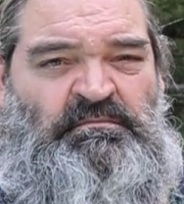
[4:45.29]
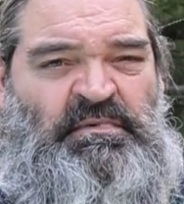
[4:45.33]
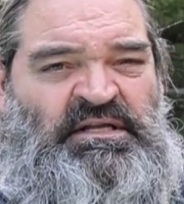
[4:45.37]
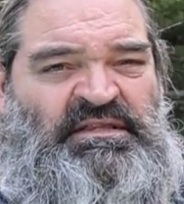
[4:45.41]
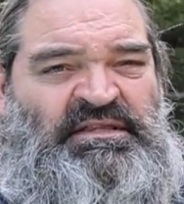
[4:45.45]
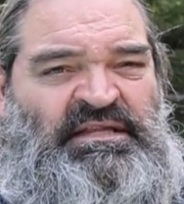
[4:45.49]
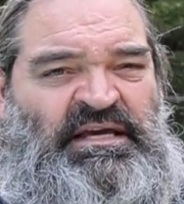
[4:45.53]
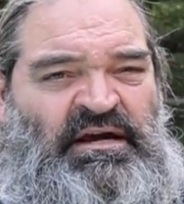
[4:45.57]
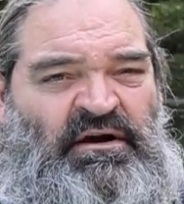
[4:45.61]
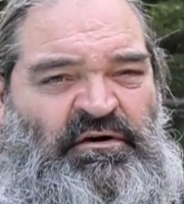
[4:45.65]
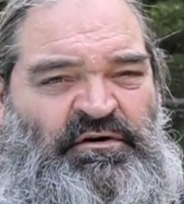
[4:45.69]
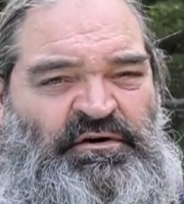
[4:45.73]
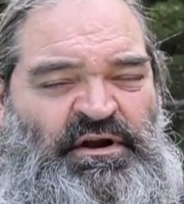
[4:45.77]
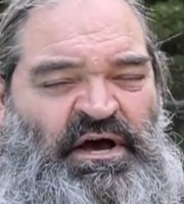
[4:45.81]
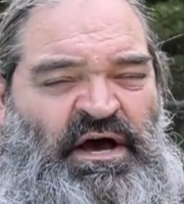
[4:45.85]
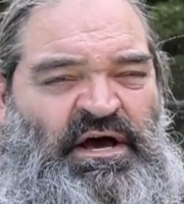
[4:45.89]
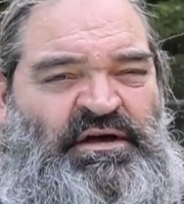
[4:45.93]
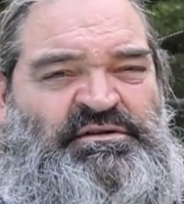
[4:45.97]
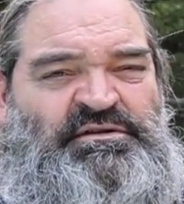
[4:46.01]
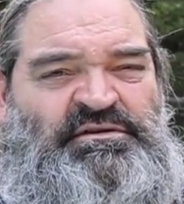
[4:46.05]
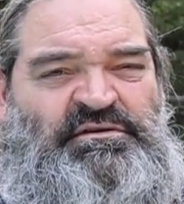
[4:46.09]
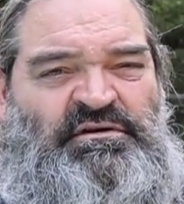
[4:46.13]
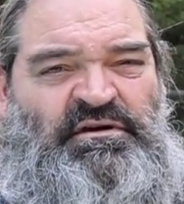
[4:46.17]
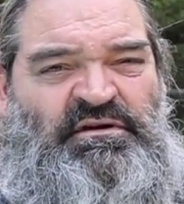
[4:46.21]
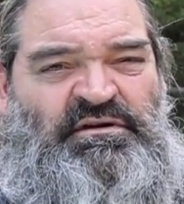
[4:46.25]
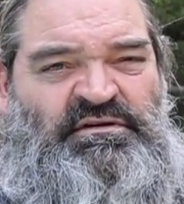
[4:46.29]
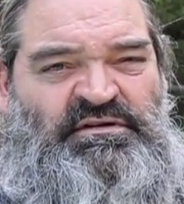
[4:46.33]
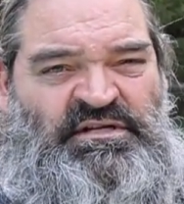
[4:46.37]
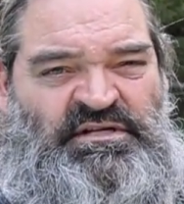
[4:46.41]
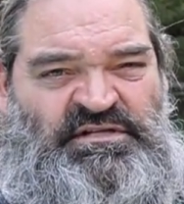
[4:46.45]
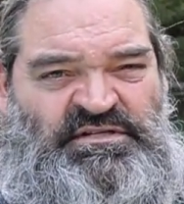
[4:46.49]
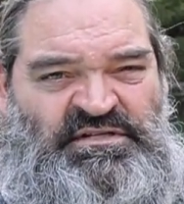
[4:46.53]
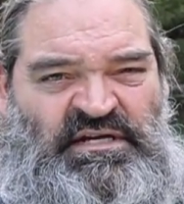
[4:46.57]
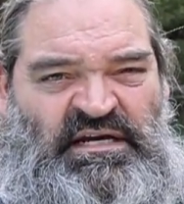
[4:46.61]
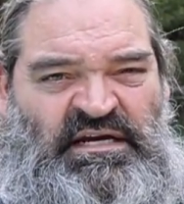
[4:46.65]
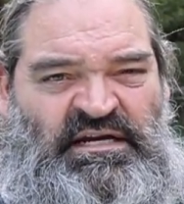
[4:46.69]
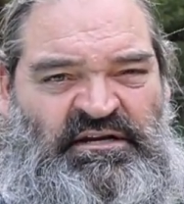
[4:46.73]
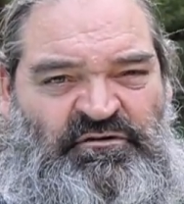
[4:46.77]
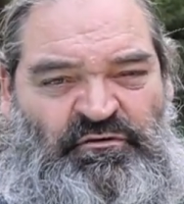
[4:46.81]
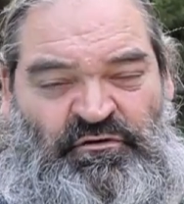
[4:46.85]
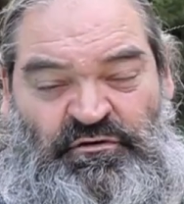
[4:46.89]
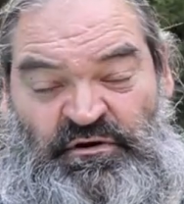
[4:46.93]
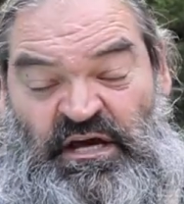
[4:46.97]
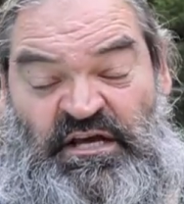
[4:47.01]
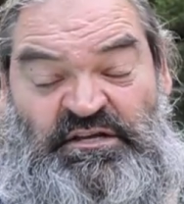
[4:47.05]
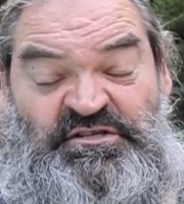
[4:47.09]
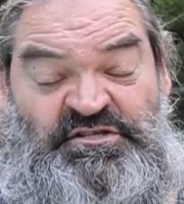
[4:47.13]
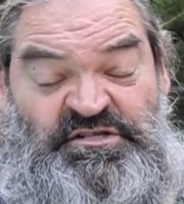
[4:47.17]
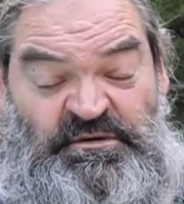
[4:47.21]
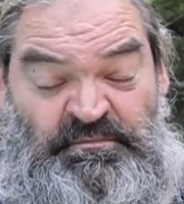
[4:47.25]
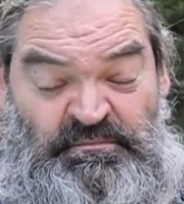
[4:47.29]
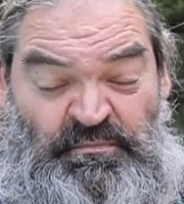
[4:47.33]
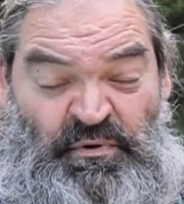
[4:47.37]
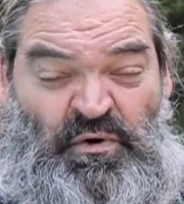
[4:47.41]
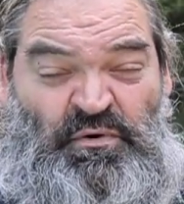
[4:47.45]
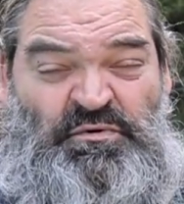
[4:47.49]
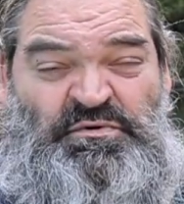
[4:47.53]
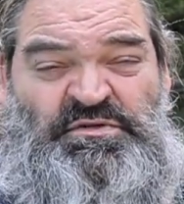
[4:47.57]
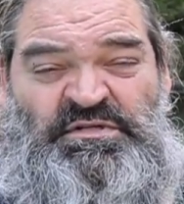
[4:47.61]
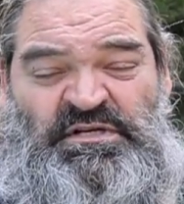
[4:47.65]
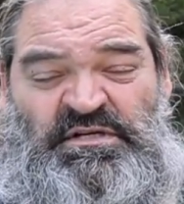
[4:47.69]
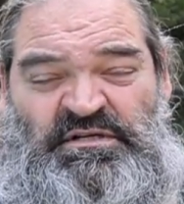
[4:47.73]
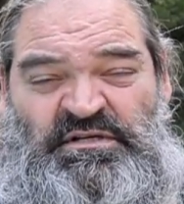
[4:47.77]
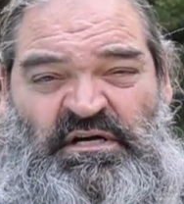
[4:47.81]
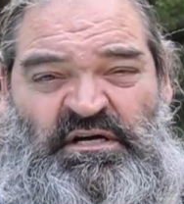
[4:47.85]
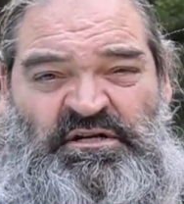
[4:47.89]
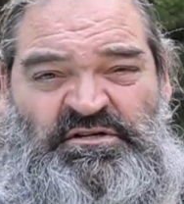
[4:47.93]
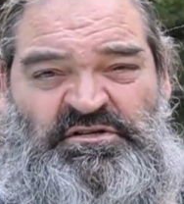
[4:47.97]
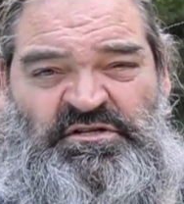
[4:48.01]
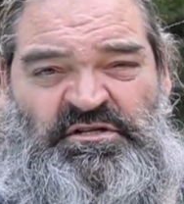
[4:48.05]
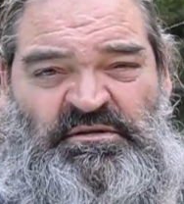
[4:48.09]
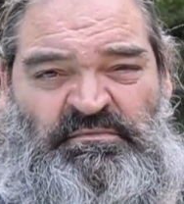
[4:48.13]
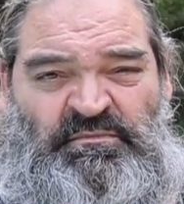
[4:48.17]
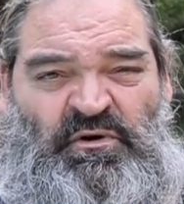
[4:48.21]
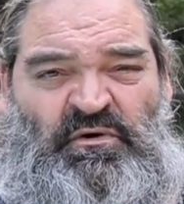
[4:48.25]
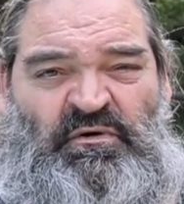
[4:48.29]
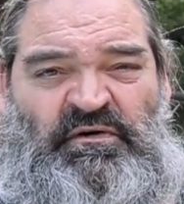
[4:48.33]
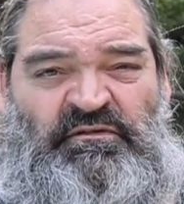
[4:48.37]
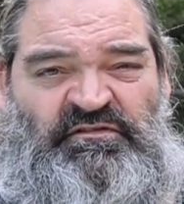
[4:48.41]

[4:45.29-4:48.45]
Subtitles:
But they are not designed or not supposed to touch the bow.